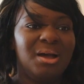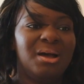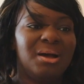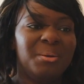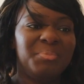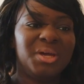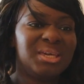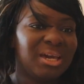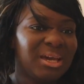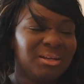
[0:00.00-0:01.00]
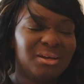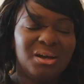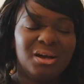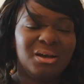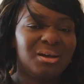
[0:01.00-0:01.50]

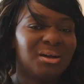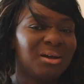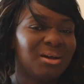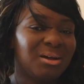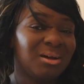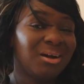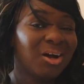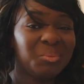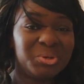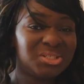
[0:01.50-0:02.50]
Again, how